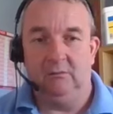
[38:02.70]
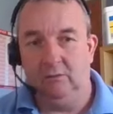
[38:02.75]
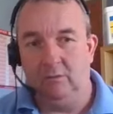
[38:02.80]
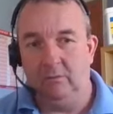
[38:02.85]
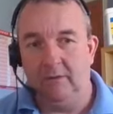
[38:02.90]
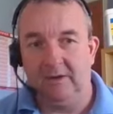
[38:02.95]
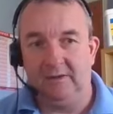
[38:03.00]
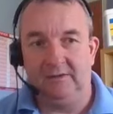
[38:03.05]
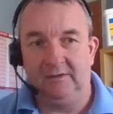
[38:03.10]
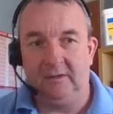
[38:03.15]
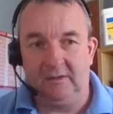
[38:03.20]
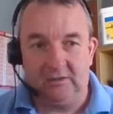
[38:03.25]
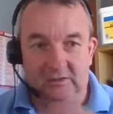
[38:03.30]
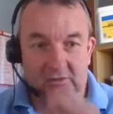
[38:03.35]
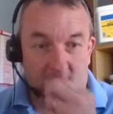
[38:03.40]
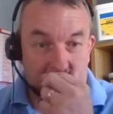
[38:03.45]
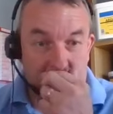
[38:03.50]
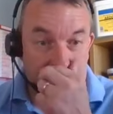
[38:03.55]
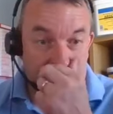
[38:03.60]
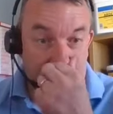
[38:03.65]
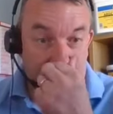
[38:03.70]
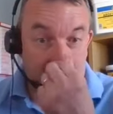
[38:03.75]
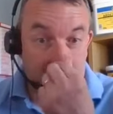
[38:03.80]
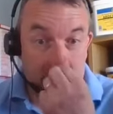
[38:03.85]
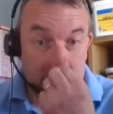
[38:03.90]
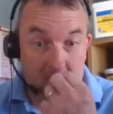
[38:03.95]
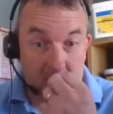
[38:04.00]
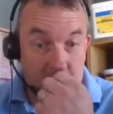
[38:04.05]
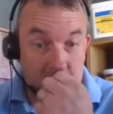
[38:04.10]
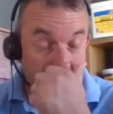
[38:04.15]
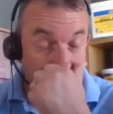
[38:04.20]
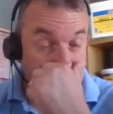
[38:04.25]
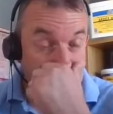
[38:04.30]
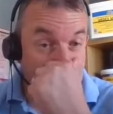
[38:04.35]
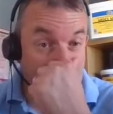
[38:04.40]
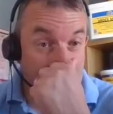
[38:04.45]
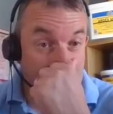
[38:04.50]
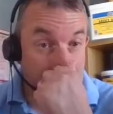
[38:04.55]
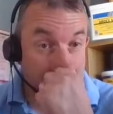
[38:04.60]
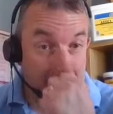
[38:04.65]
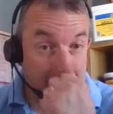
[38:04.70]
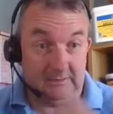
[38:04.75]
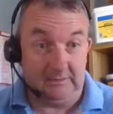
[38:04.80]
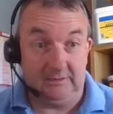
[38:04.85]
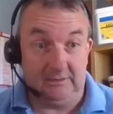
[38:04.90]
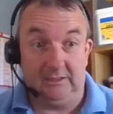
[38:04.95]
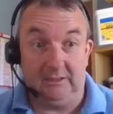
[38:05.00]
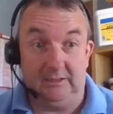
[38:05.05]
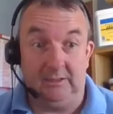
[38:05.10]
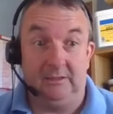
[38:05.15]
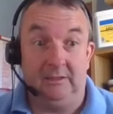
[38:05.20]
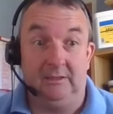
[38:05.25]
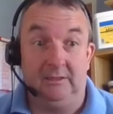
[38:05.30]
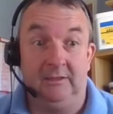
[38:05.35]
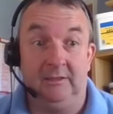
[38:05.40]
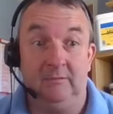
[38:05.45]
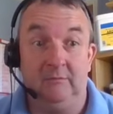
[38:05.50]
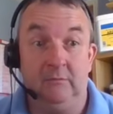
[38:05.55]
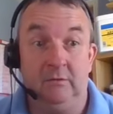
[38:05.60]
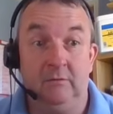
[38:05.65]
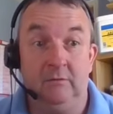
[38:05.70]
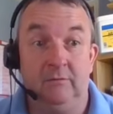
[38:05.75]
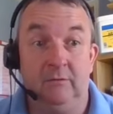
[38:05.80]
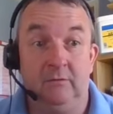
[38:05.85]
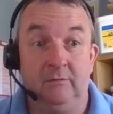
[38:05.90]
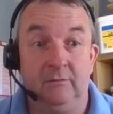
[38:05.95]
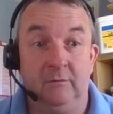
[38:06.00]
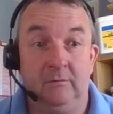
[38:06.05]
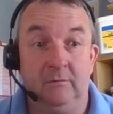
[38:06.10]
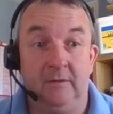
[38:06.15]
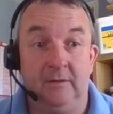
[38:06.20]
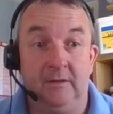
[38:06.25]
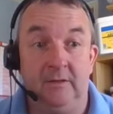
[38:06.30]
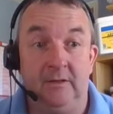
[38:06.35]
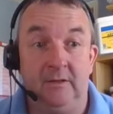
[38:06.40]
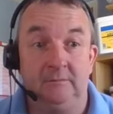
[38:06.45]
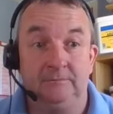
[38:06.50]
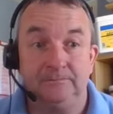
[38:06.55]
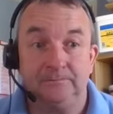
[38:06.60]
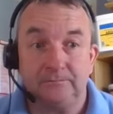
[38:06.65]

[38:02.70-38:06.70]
make that a subject on its own, and then move on from there.